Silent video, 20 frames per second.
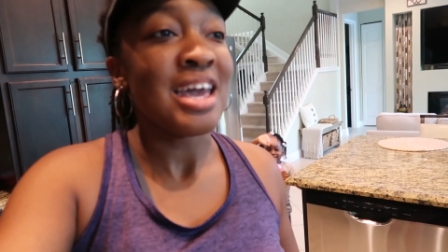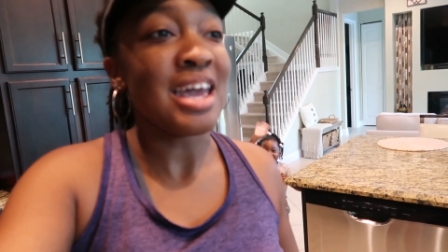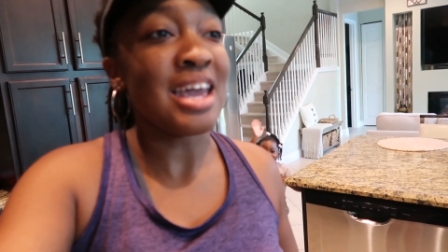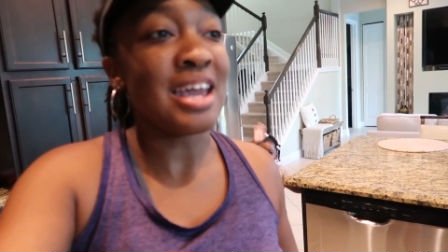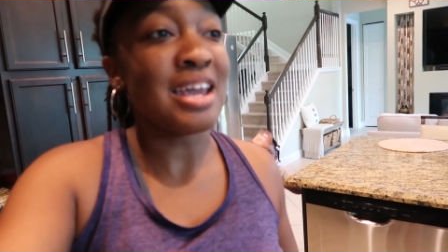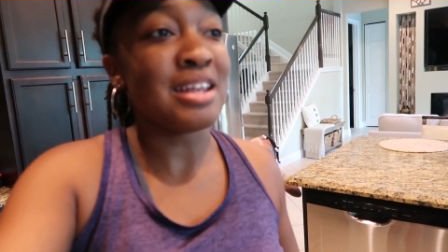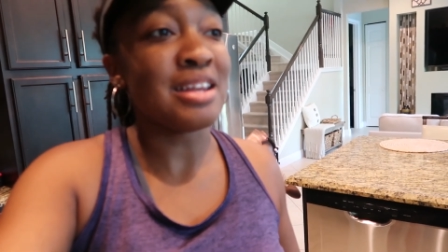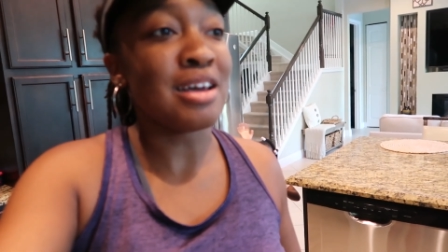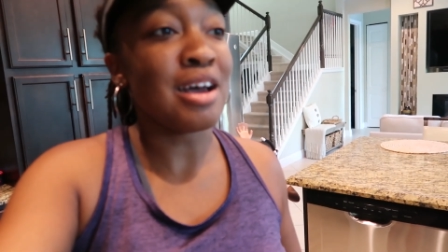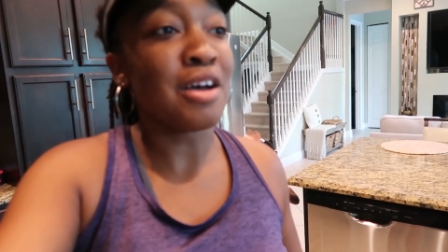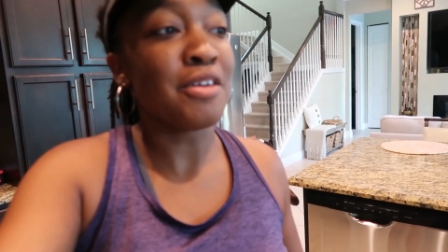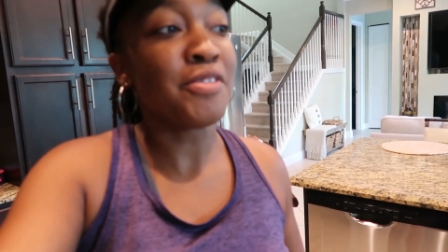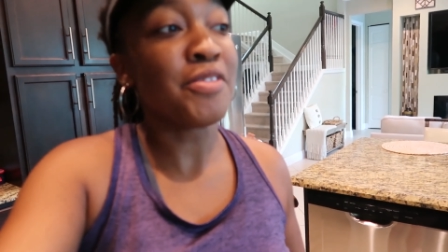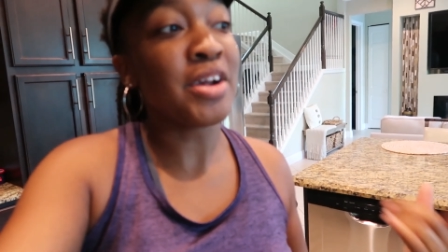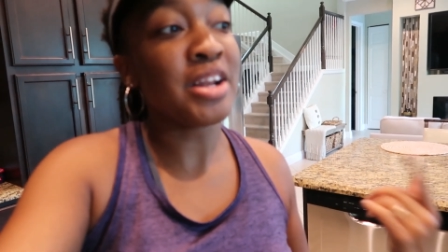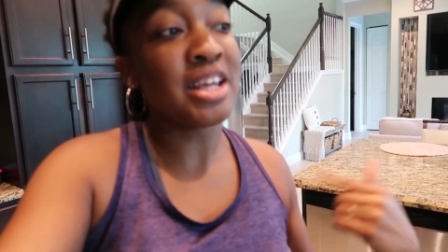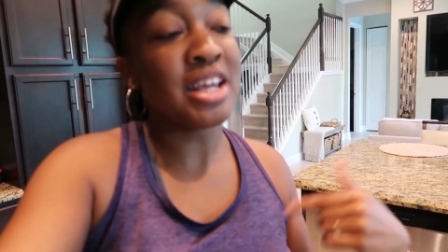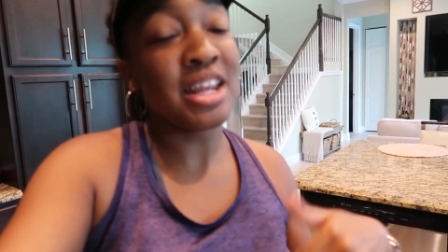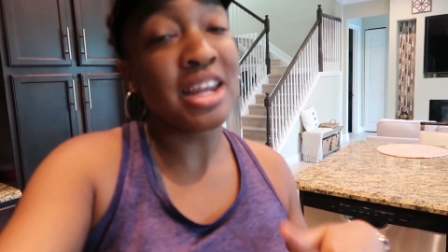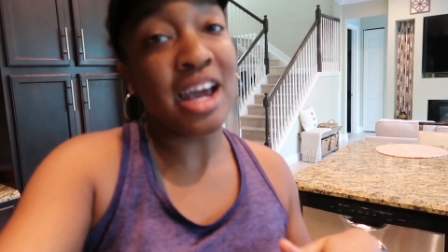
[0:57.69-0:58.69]
And uh,
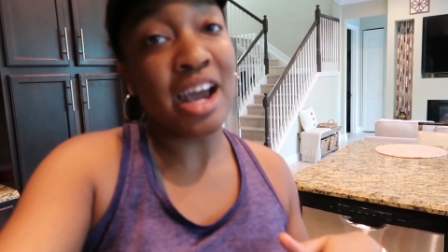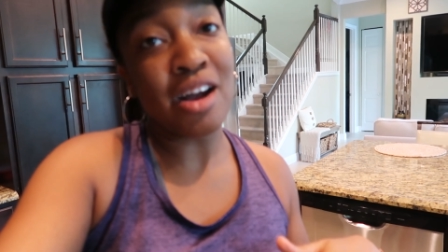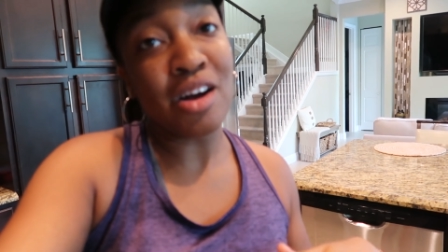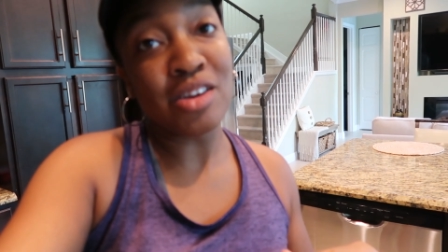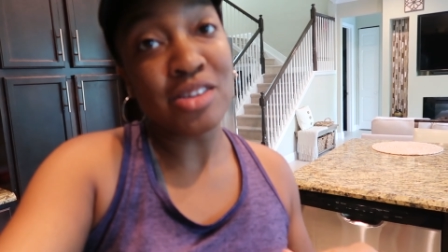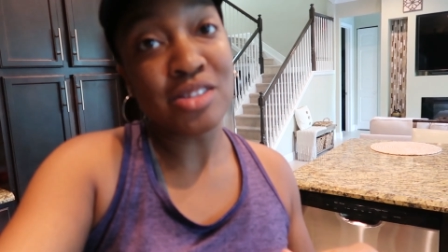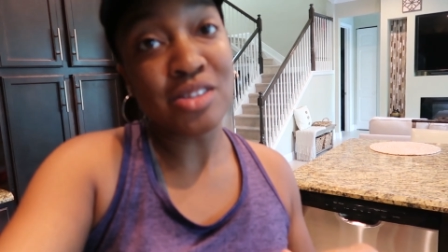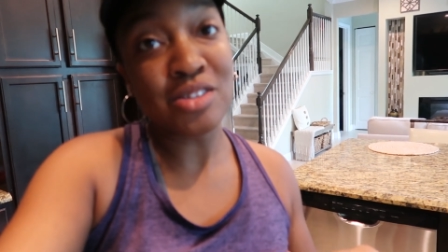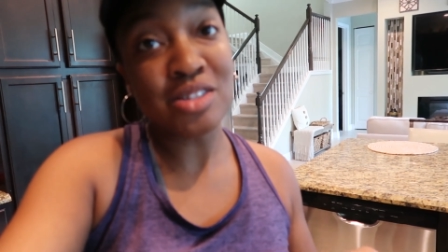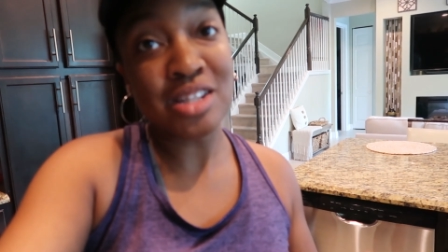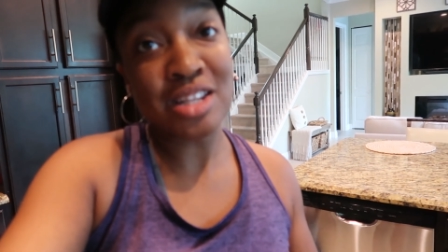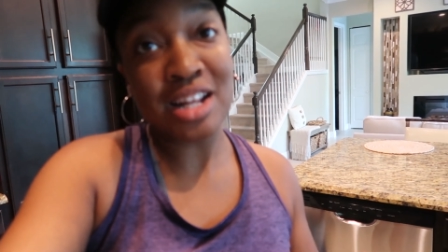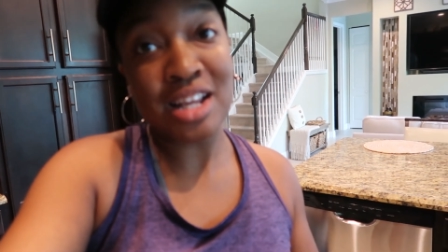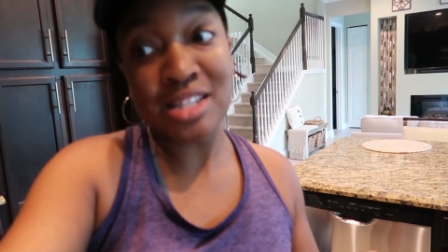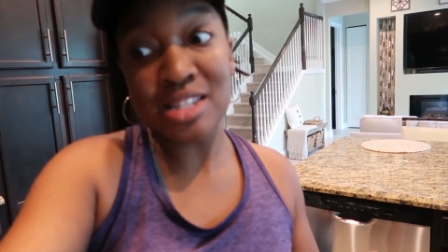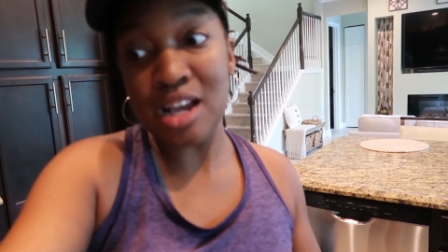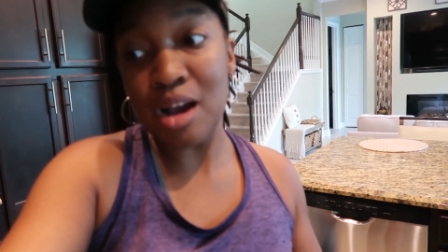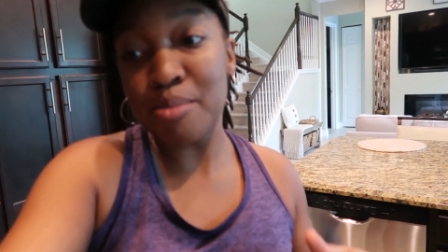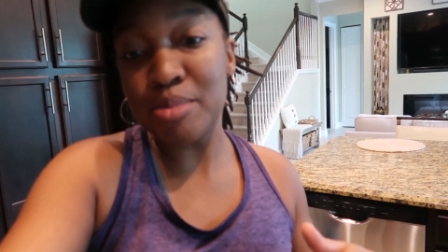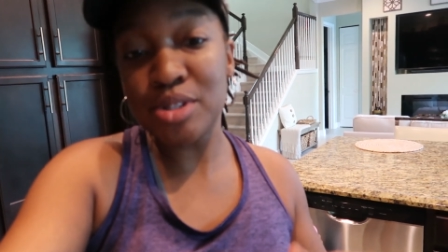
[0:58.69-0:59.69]
Freddie and I also took it
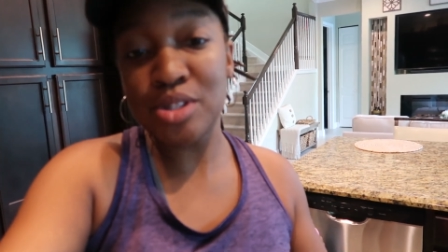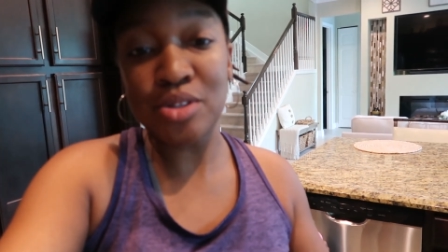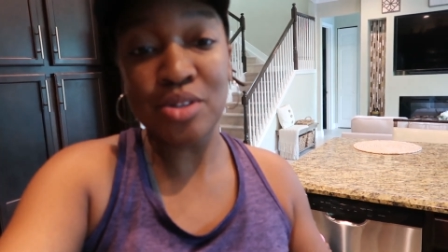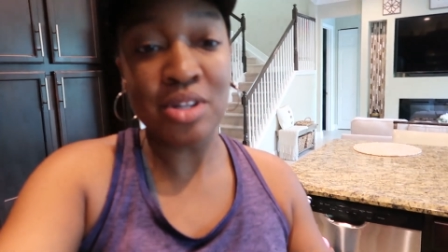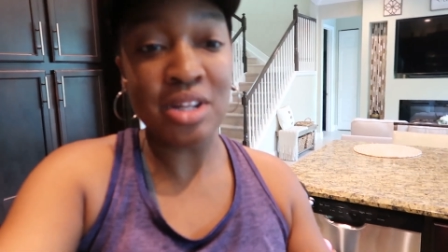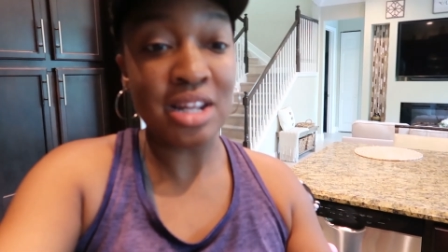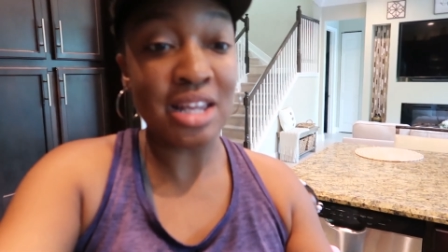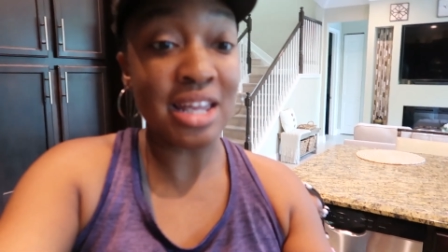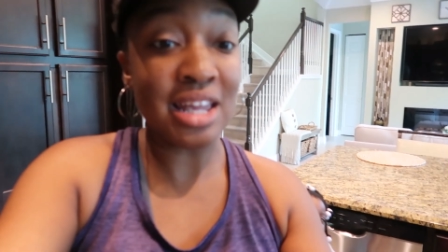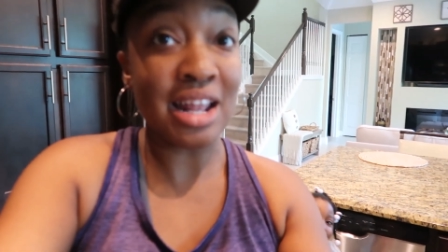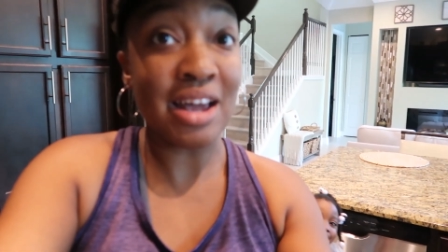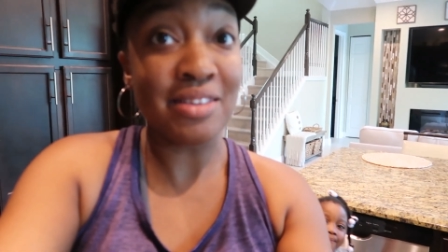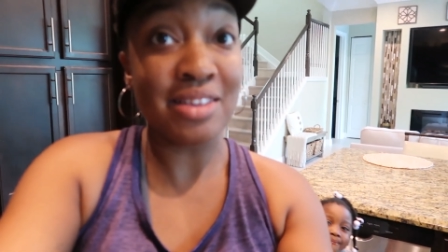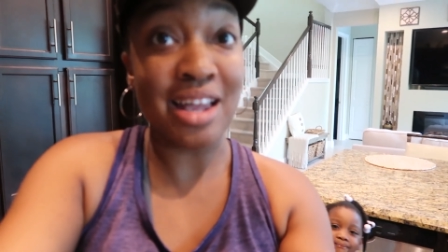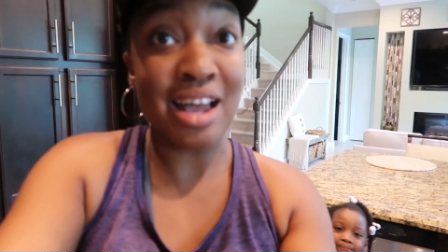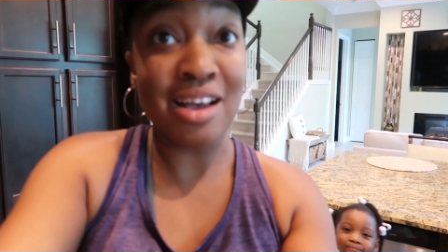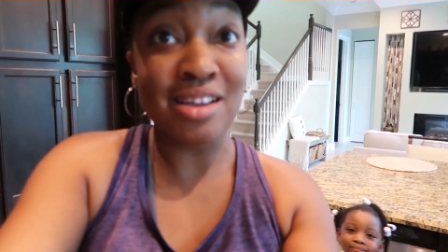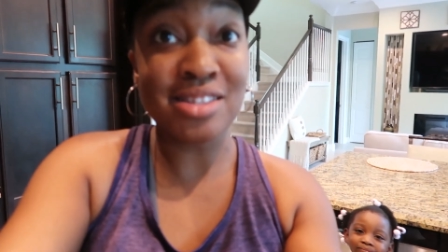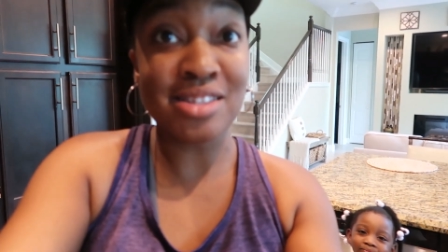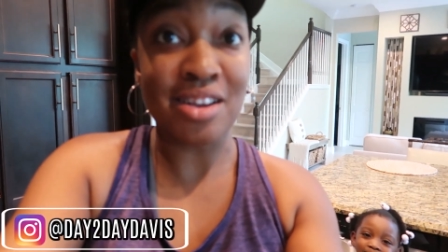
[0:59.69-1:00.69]
as an opportunity to get out
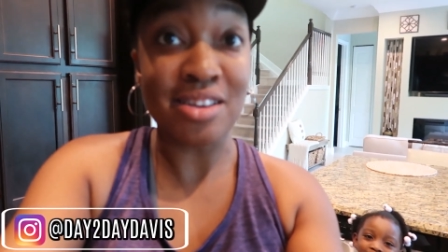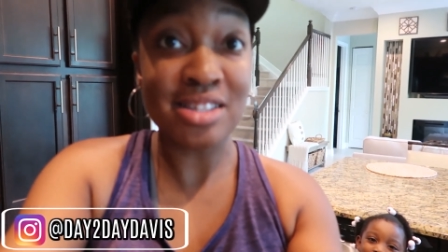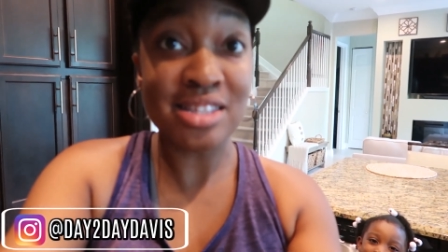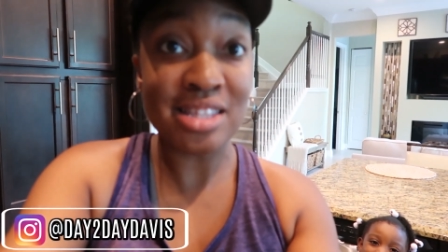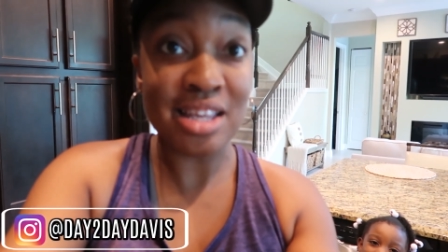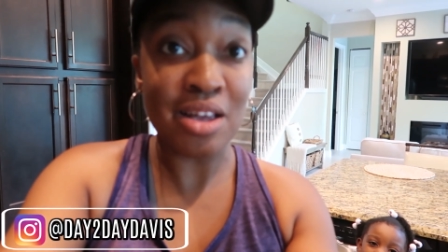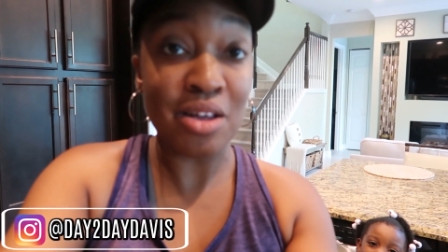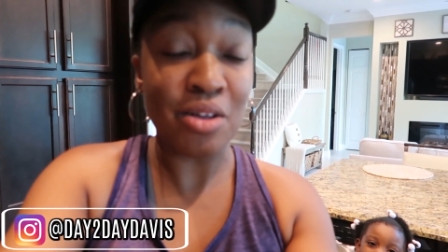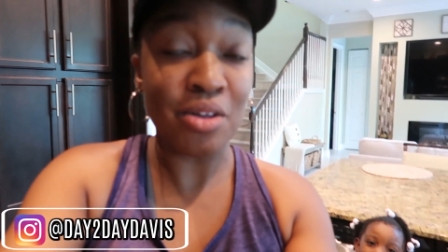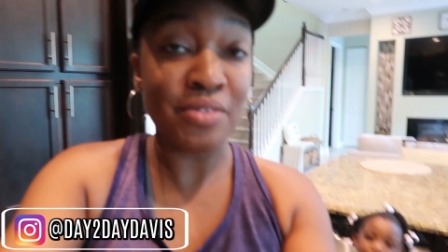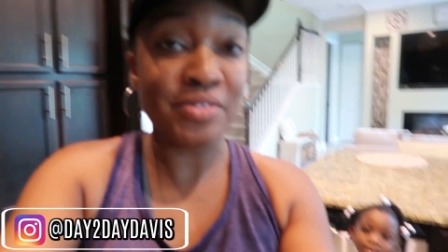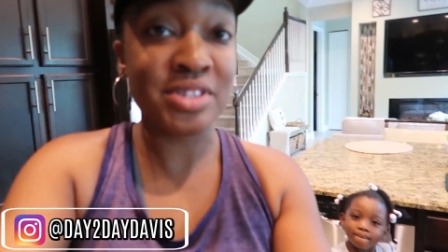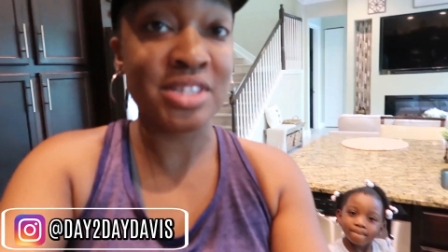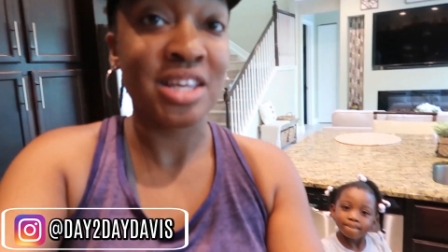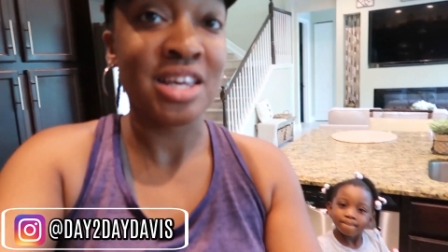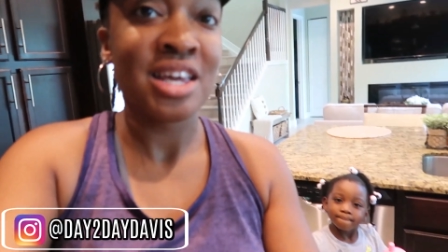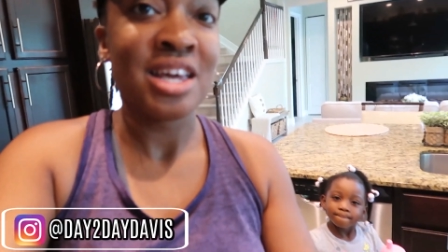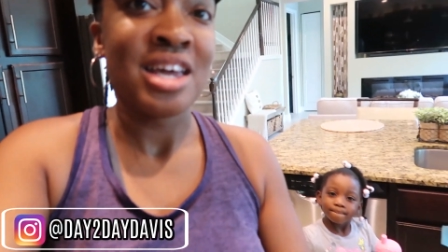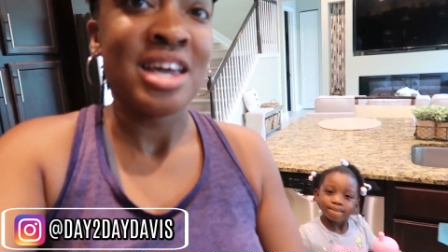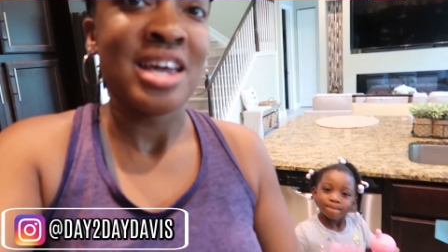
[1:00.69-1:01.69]
the house ourselves.